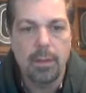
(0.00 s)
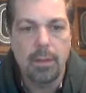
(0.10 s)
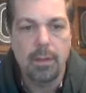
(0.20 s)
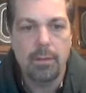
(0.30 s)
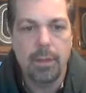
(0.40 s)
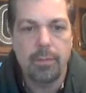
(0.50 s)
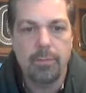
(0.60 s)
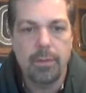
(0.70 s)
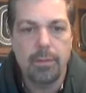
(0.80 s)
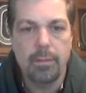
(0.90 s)
then it'll
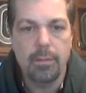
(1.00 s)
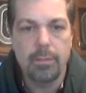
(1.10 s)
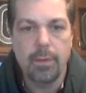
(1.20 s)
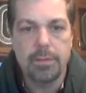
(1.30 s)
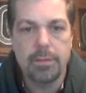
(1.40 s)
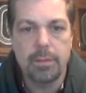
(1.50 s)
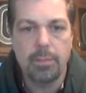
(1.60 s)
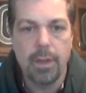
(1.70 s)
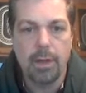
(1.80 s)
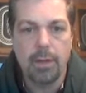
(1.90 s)
give the person
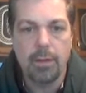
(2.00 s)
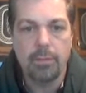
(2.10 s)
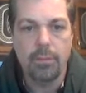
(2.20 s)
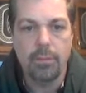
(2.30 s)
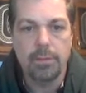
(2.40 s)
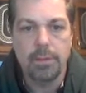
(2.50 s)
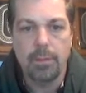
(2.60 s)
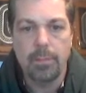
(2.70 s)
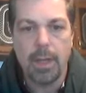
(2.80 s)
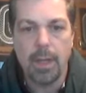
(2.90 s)
the player controls at
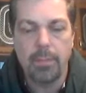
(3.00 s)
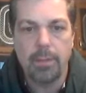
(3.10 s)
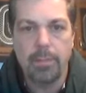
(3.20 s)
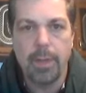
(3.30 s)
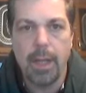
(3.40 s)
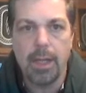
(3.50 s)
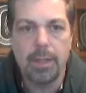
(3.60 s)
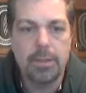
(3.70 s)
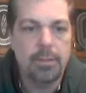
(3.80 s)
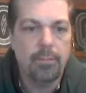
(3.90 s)
the bottom of the
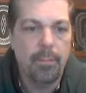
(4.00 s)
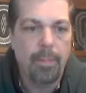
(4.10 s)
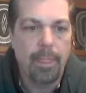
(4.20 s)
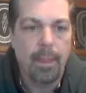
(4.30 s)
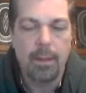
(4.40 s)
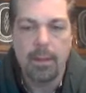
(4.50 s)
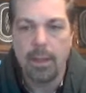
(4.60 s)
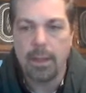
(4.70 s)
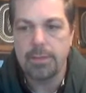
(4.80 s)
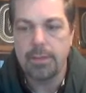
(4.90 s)
page,
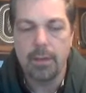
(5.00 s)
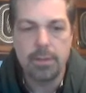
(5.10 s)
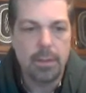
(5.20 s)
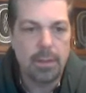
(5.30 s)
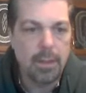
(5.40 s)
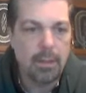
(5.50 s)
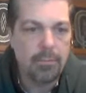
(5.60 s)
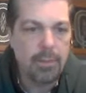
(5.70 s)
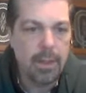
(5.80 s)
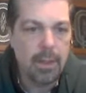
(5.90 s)
like I showed you on the
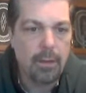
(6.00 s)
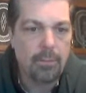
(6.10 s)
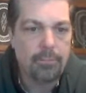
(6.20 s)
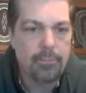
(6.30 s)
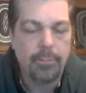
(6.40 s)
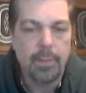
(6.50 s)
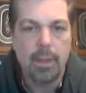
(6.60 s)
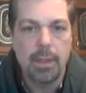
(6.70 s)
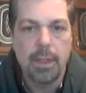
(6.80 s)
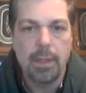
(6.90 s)
other video.
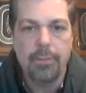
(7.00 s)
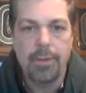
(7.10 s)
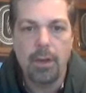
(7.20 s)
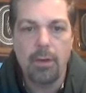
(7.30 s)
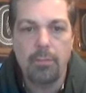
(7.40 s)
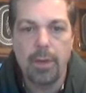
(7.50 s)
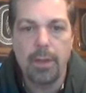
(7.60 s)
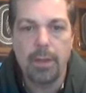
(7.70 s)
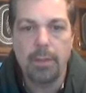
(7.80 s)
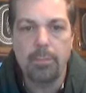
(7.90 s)
If you don't
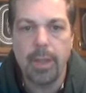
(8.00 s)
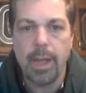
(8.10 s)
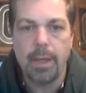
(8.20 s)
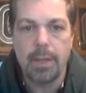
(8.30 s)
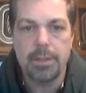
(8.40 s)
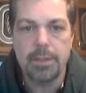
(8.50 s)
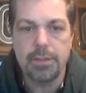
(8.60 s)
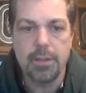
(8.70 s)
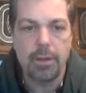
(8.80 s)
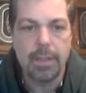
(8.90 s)
want the playlist to
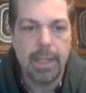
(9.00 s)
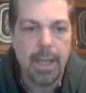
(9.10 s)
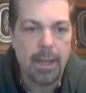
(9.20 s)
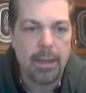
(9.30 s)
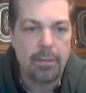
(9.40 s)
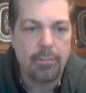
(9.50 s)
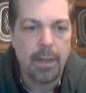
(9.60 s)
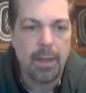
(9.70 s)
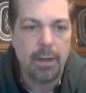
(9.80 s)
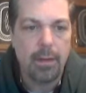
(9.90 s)
show at the end of the
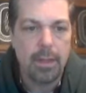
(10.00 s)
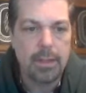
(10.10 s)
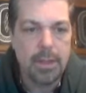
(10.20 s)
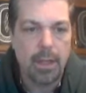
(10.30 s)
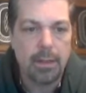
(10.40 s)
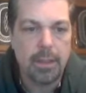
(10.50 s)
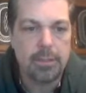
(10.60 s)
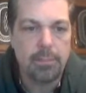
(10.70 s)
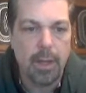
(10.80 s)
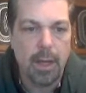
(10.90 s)
video, you check
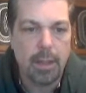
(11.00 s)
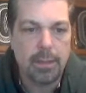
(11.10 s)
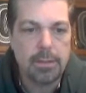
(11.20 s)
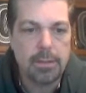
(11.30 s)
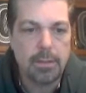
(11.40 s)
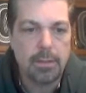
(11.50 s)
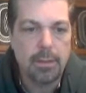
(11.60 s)
this box.